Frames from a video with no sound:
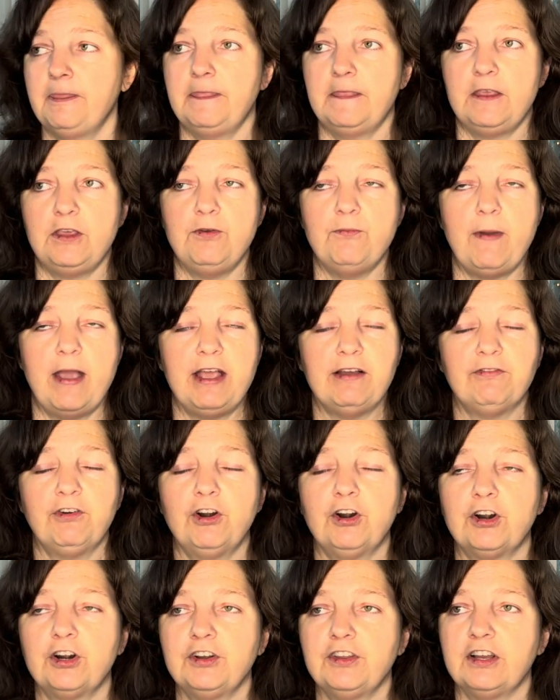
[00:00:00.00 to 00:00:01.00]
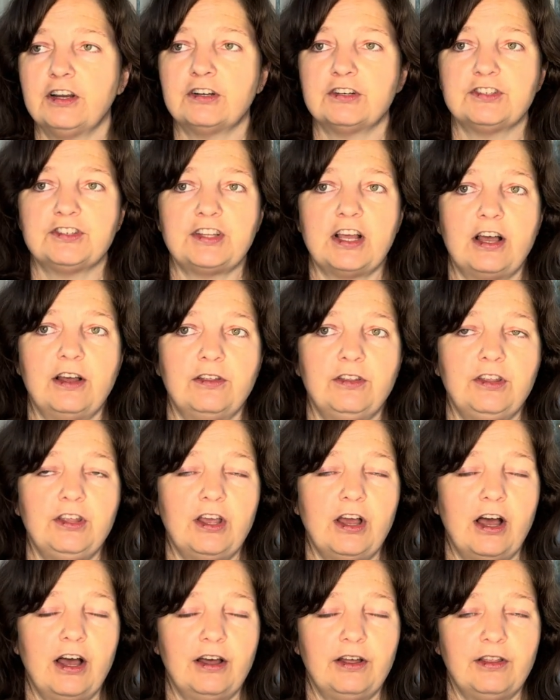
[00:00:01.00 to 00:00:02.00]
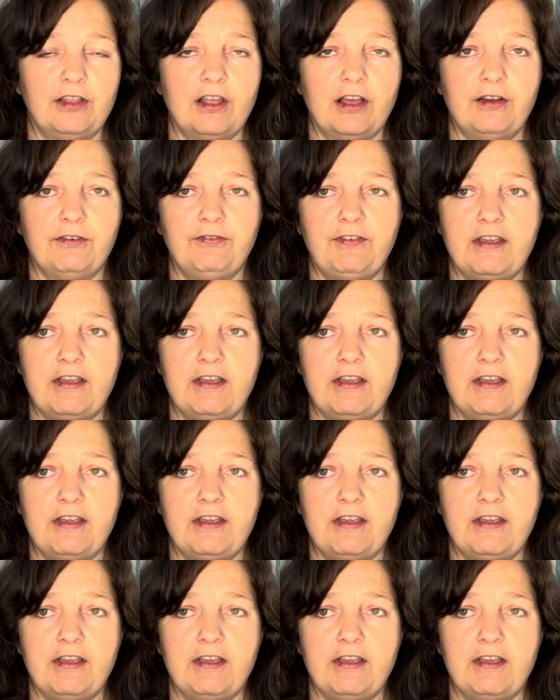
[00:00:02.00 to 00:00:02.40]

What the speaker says: You may have heard there's a